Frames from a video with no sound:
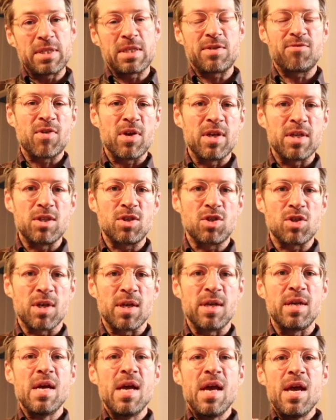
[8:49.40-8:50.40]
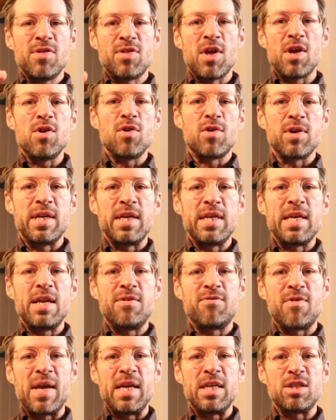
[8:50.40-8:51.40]
furniture that you're going to
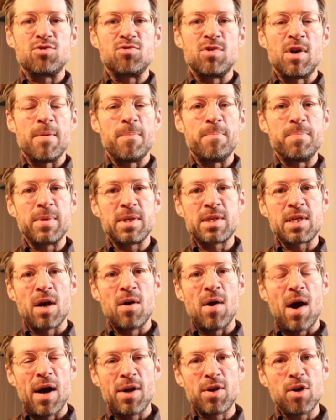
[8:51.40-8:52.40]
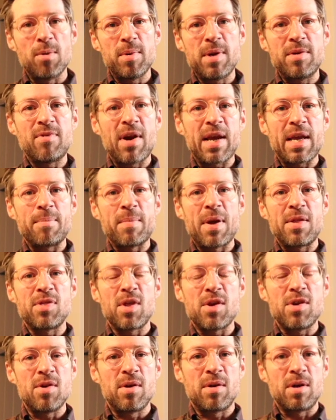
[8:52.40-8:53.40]
need for each room. So I normally recommend
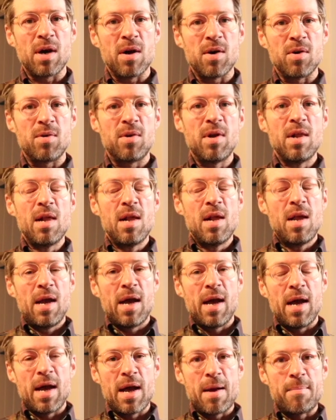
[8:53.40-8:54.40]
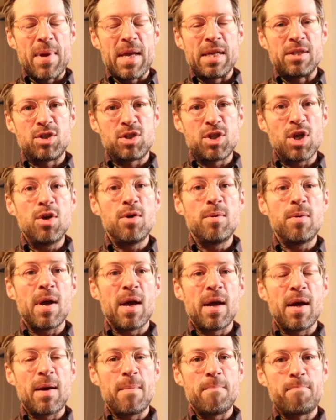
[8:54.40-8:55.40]
that you go in
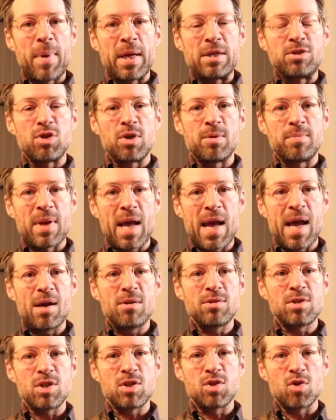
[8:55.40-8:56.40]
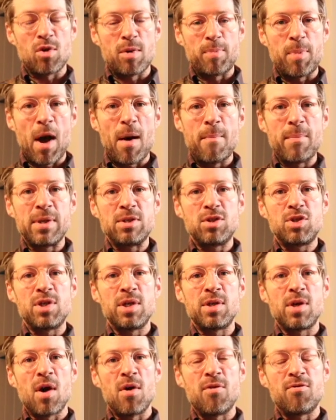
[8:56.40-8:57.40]
2 bedroom houses or apartments.
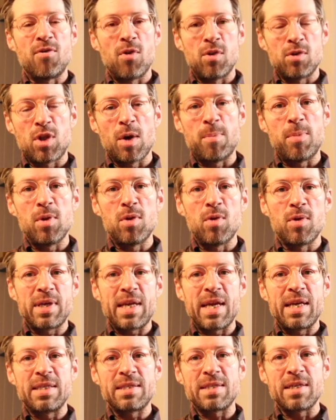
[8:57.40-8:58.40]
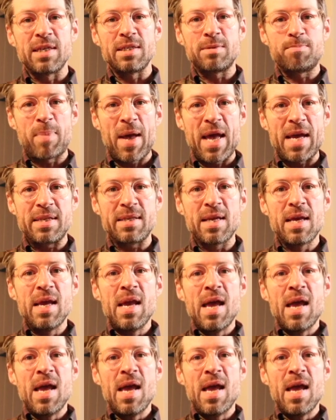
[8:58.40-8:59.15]
You go for double or king size bed.